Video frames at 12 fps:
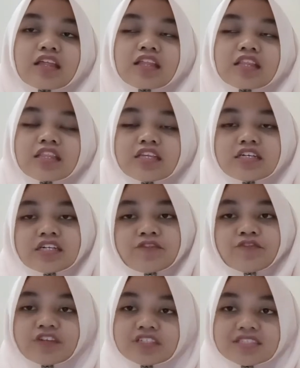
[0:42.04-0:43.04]
the
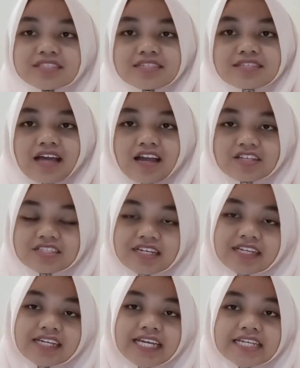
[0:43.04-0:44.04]
first
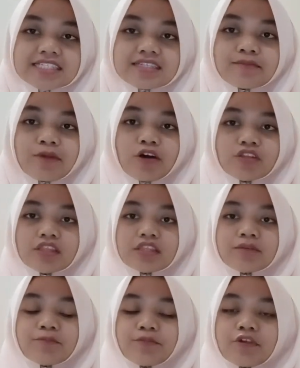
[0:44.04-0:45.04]
discussion is about
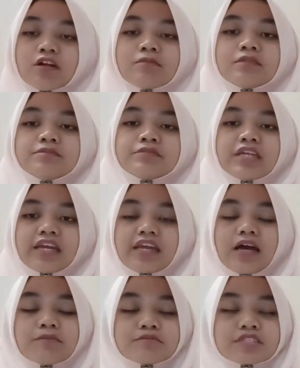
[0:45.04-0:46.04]
the problem that
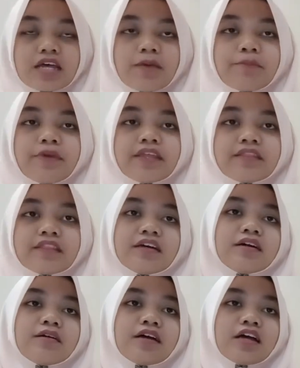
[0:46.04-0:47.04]
comes up in
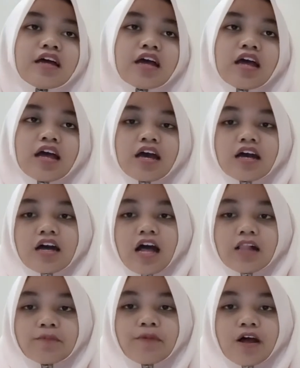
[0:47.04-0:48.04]
the
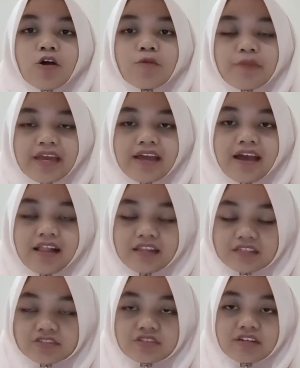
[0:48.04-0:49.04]
Alpha Omega
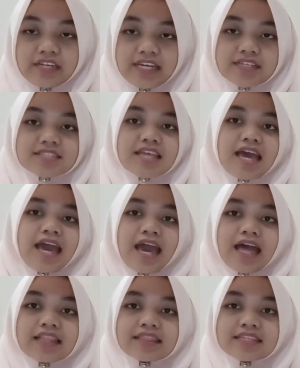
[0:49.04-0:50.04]
Electronics,
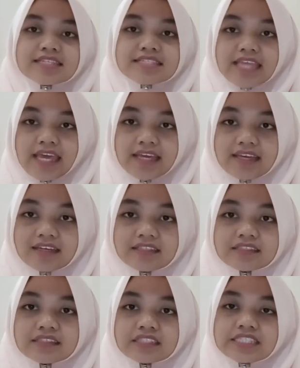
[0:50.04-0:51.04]
and the
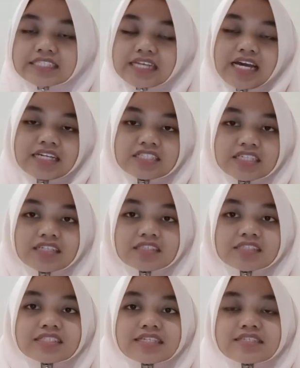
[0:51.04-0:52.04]
second discussion
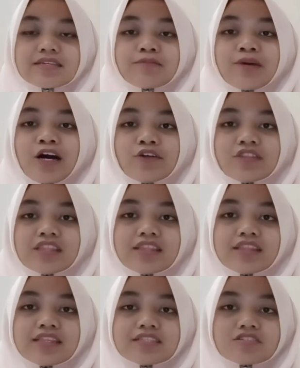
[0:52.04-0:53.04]
is about
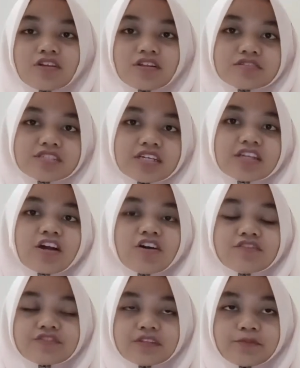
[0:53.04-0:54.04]
the solution
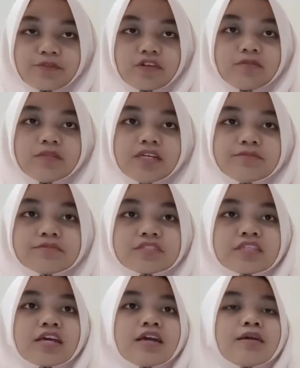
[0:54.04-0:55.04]
of the problems.
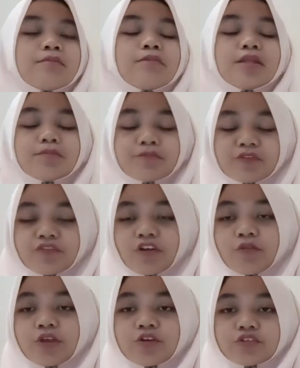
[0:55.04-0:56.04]
But
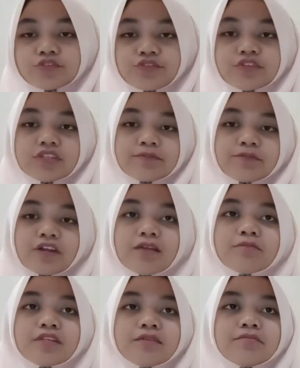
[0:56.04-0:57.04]
before we go through the
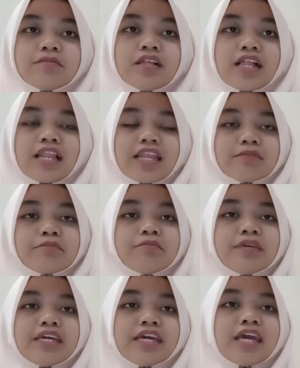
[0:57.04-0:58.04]
problem, let
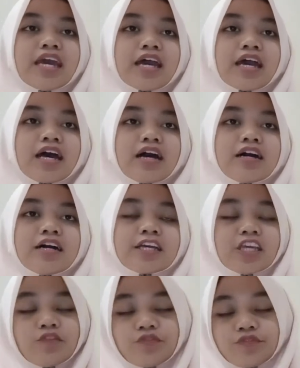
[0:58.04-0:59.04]
me
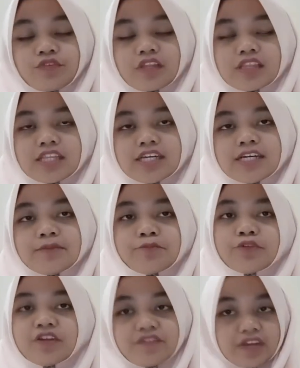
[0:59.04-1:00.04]
give the
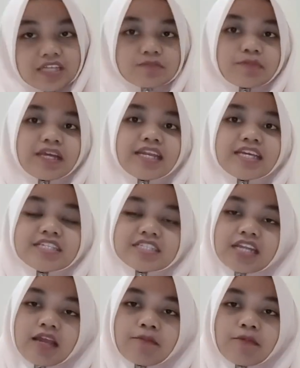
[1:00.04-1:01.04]
brief
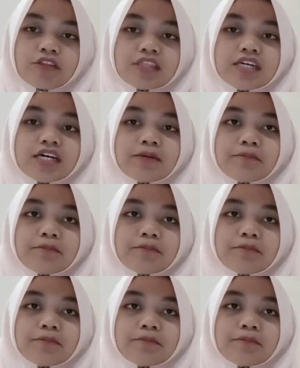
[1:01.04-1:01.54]
explanation about the